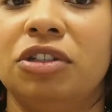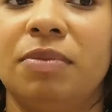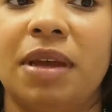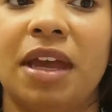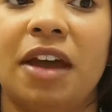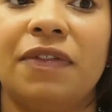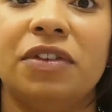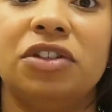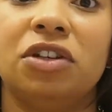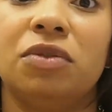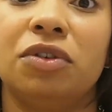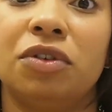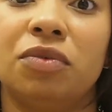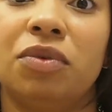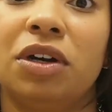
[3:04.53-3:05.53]
You may have to deal
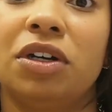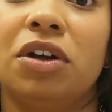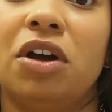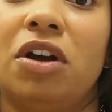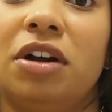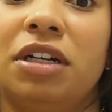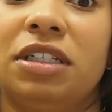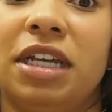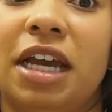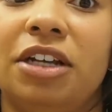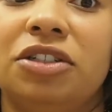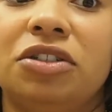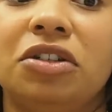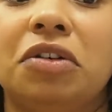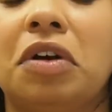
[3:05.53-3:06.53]
with a one car
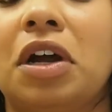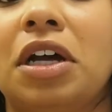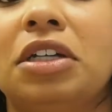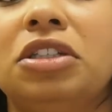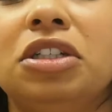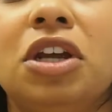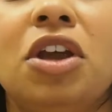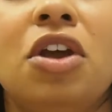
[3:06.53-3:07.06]
attached garage.